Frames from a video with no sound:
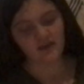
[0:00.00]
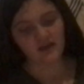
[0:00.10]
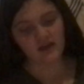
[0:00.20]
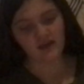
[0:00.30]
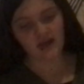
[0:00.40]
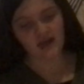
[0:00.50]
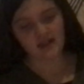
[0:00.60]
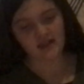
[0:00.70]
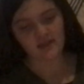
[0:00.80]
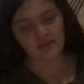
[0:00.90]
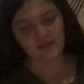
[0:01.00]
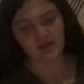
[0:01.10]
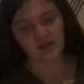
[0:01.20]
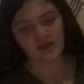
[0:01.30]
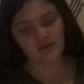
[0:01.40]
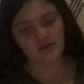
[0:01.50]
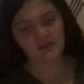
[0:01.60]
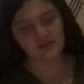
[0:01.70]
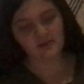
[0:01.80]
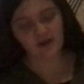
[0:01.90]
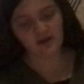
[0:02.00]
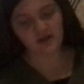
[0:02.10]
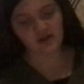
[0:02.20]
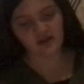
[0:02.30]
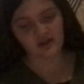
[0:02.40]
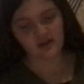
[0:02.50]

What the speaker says: and thanked him, and he was a Samaritan.